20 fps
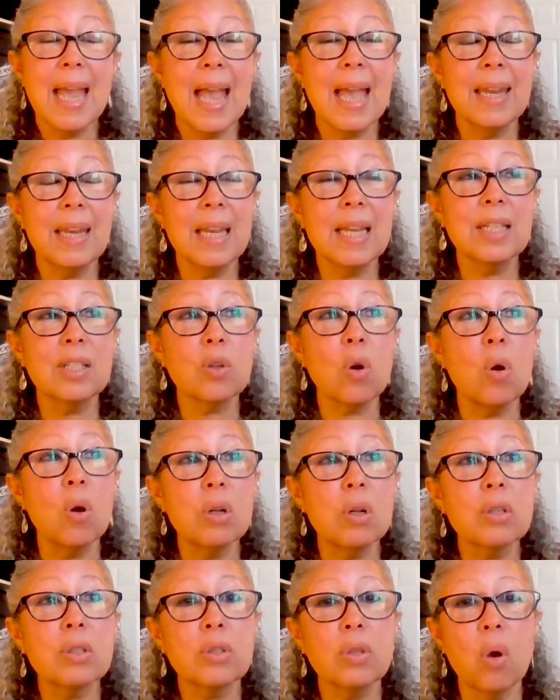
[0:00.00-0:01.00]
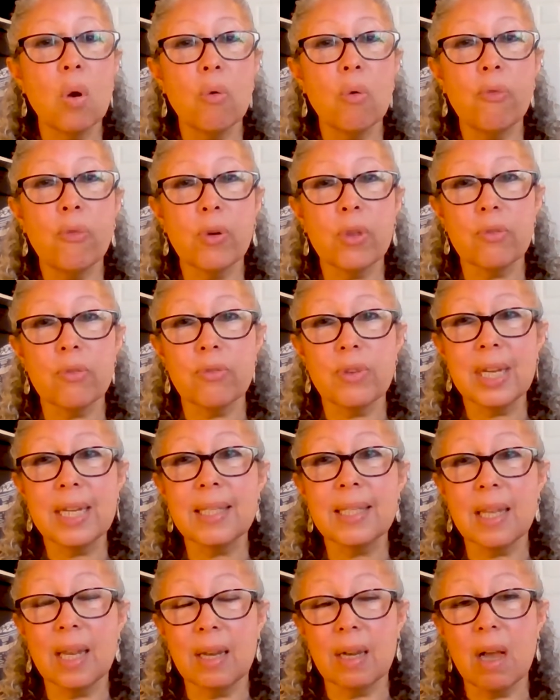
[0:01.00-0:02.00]
And it's also for the
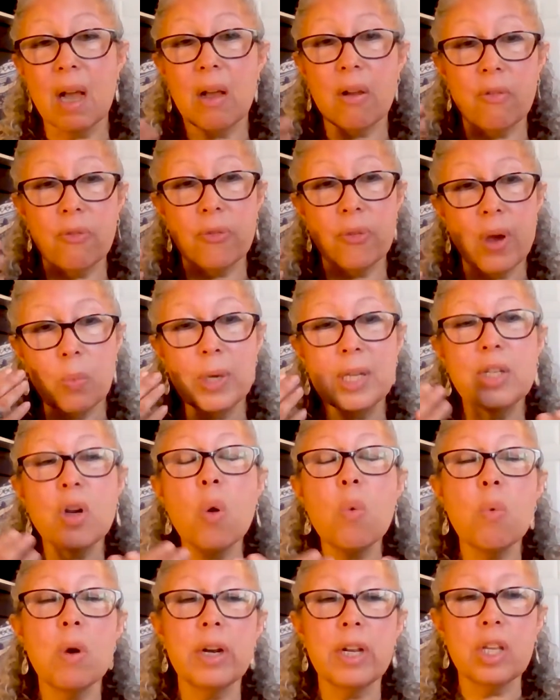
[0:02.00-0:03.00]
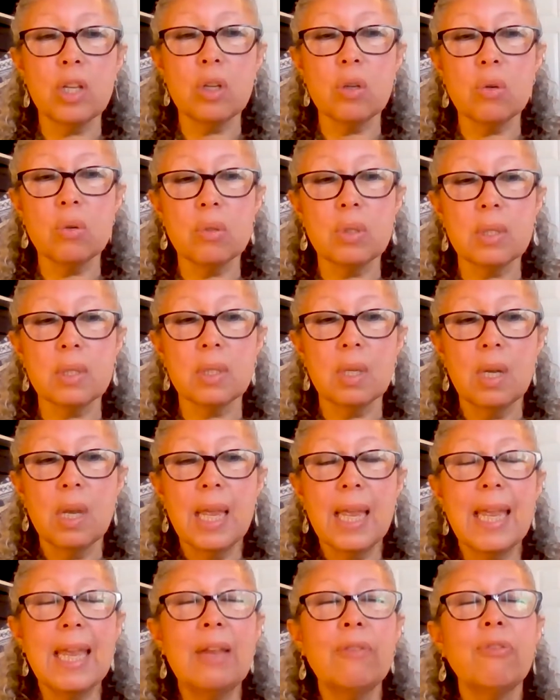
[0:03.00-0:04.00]
reason of we don't want to use,
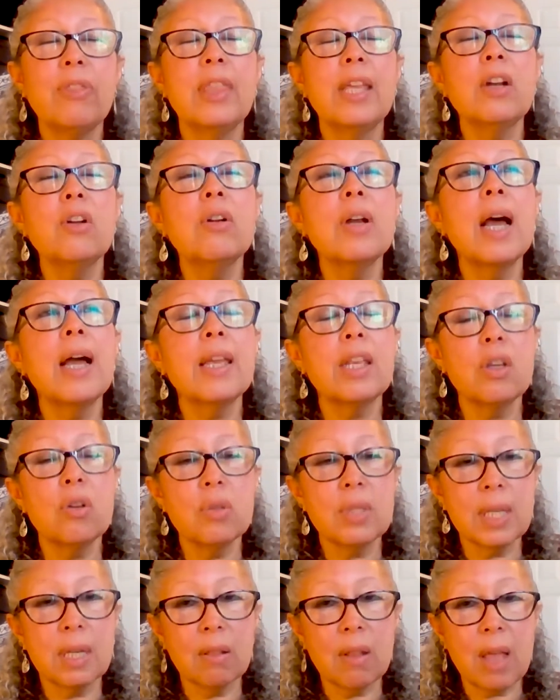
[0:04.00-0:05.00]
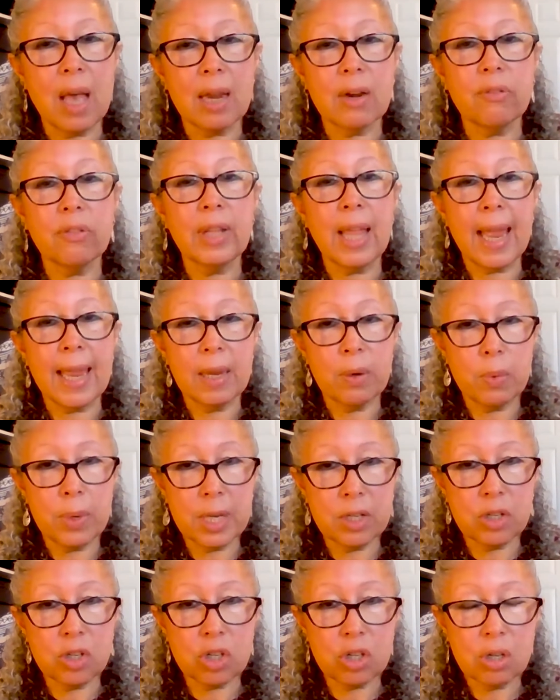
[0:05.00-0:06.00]
if they're not using a lot of
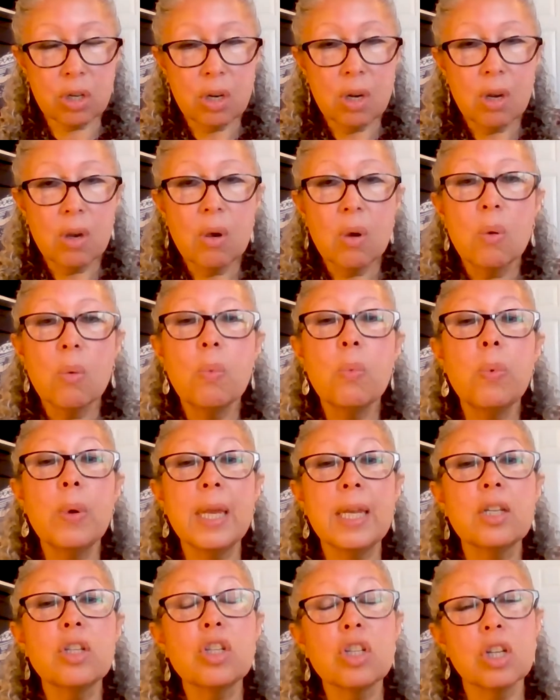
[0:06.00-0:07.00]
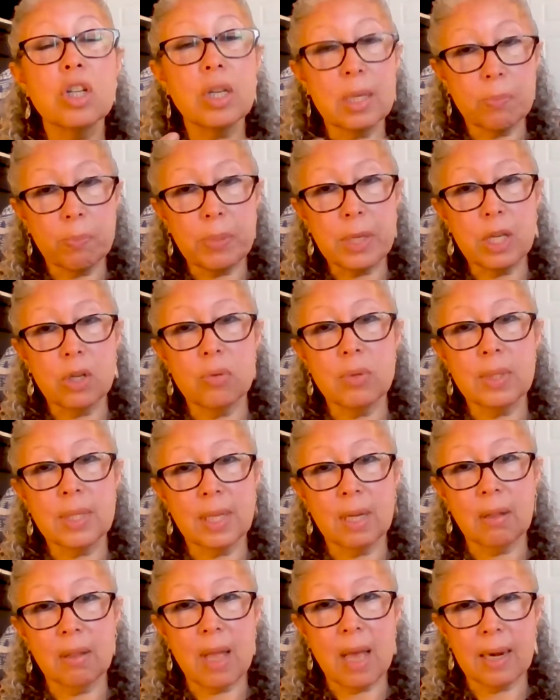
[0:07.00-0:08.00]
language, we shouldn't be
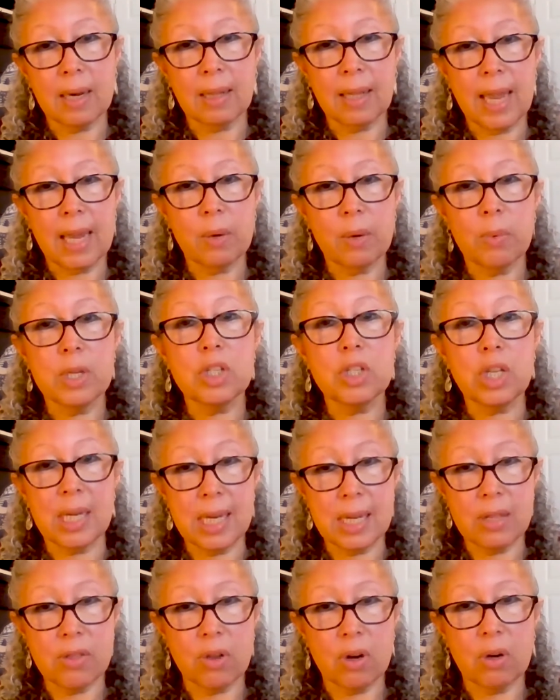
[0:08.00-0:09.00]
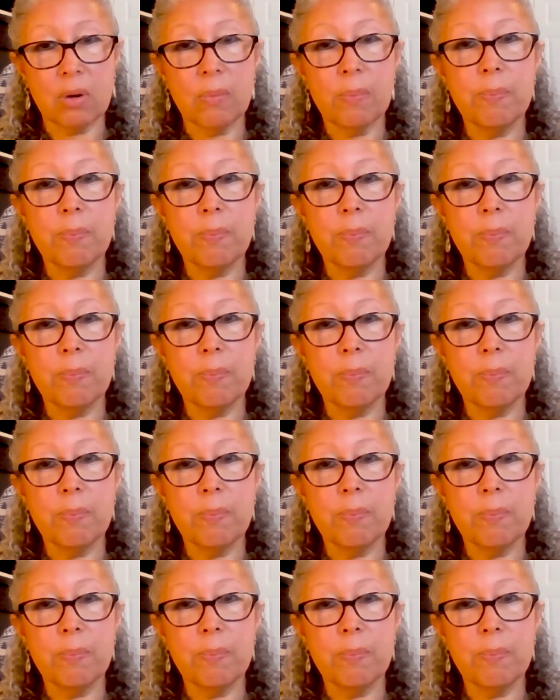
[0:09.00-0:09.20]
using a lot of language either